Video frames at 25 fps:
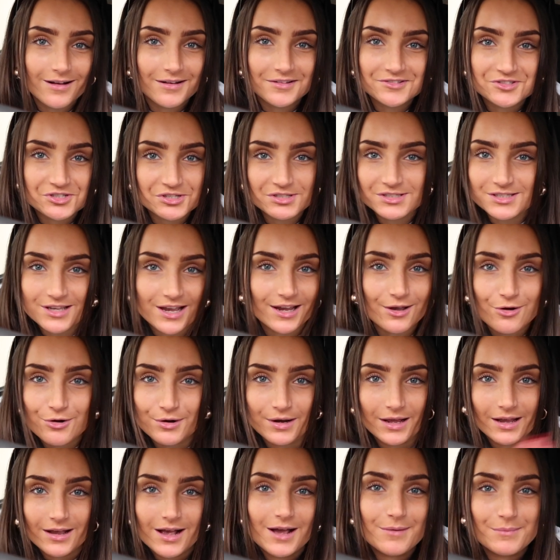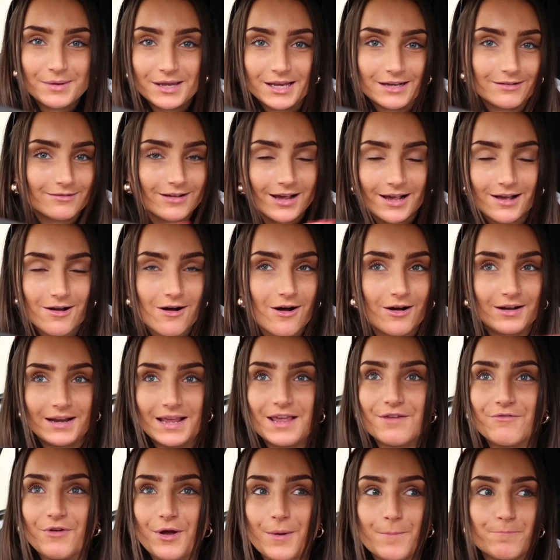just iconic. I mean, I can't
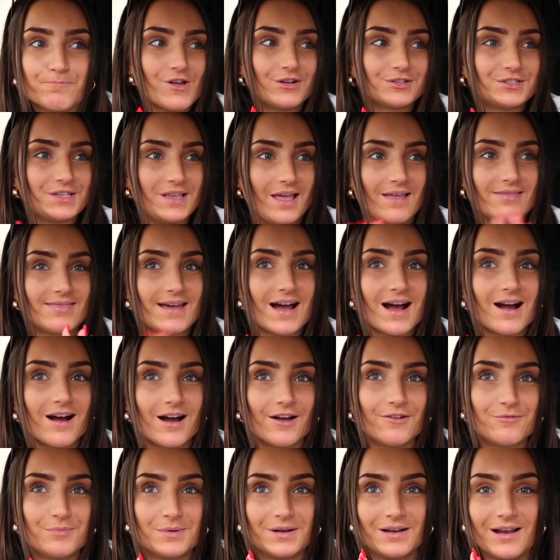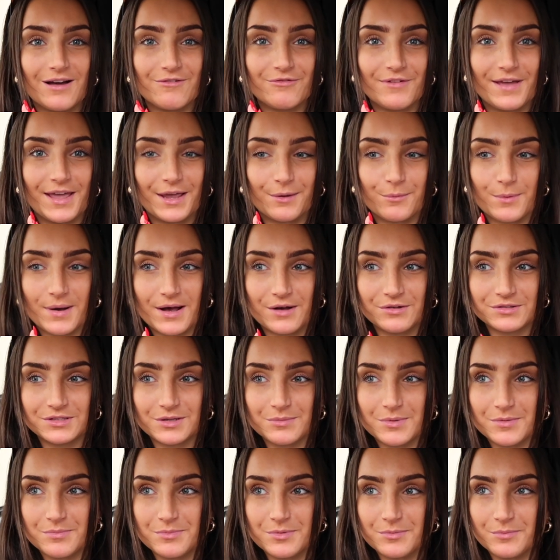even. So yeah, that I've been loving. What else
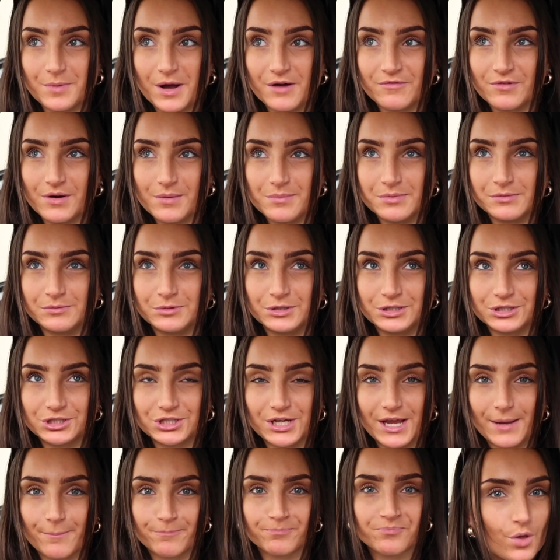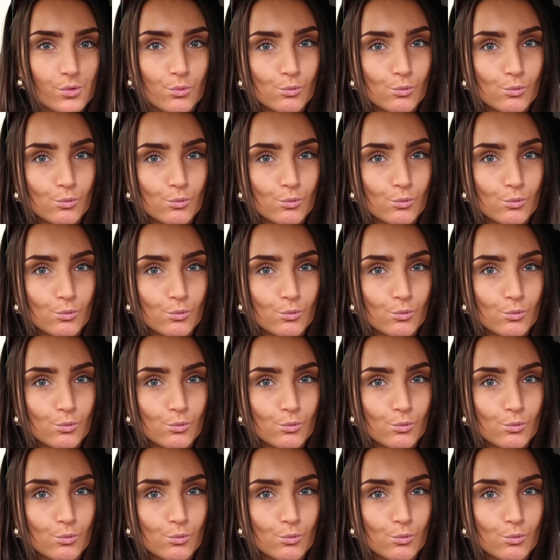have I been watching?